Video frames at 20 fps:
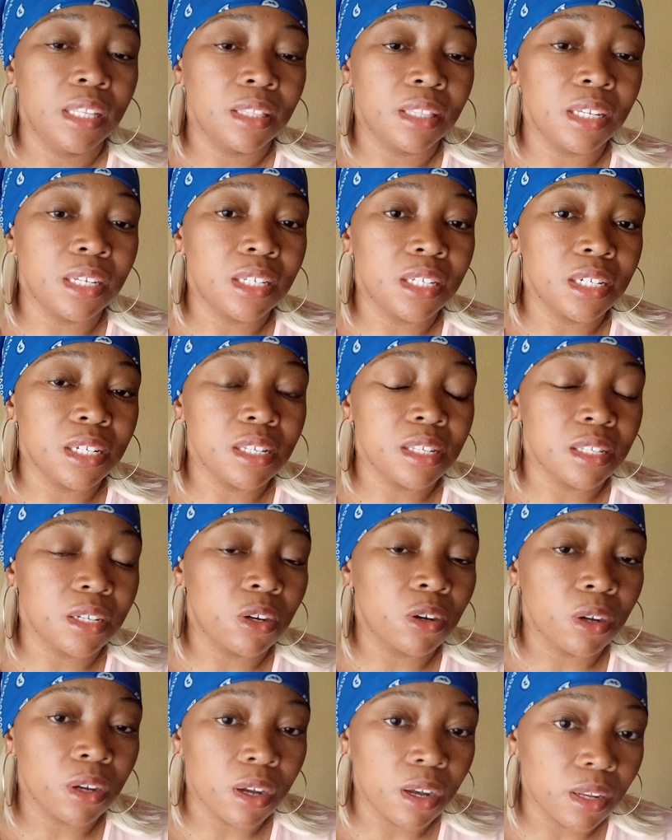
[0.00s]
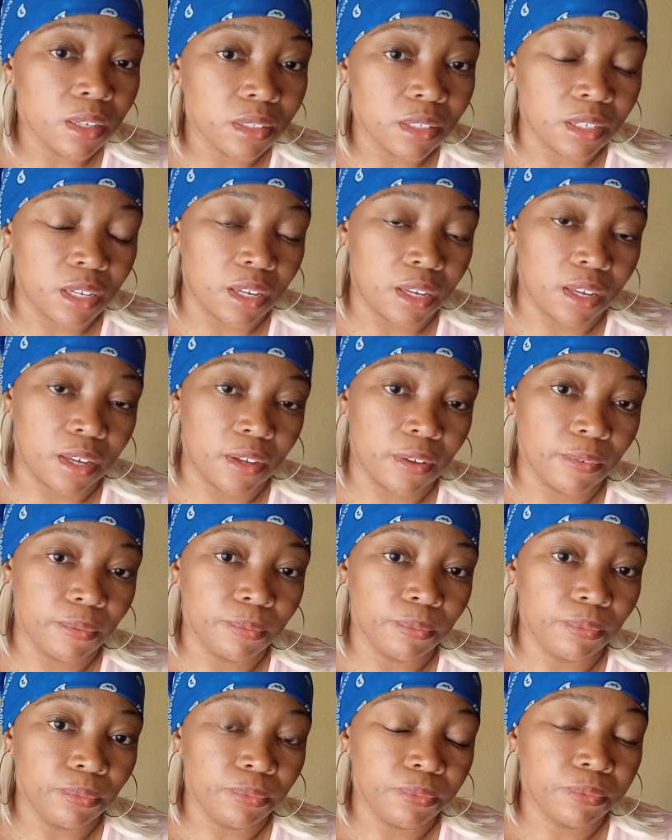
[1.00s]
They're just occultic.
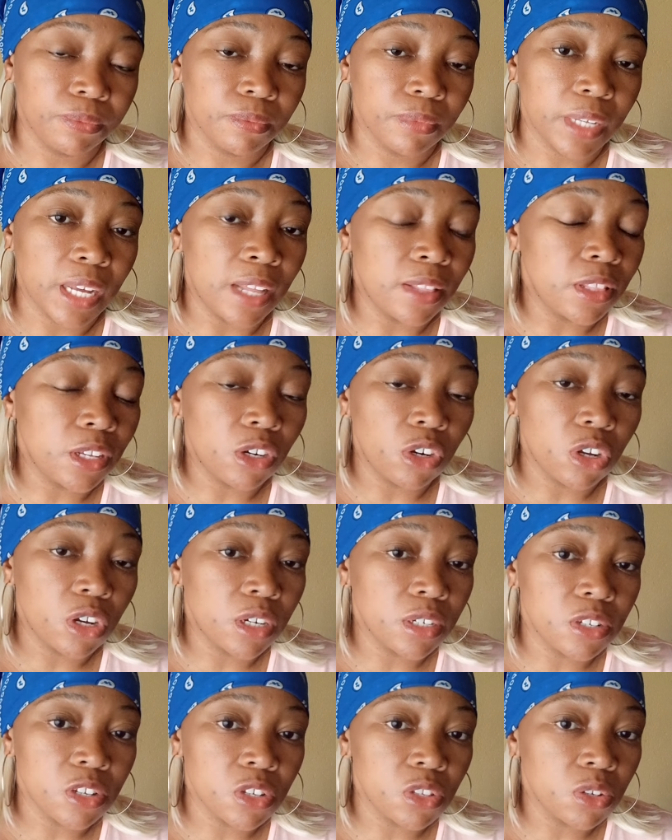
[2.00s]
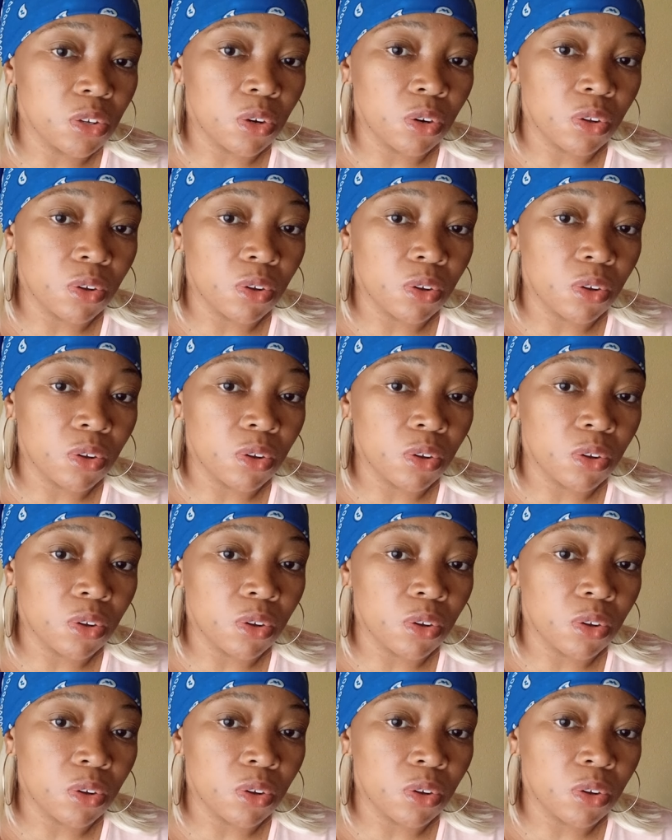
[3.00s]
and the Lord is no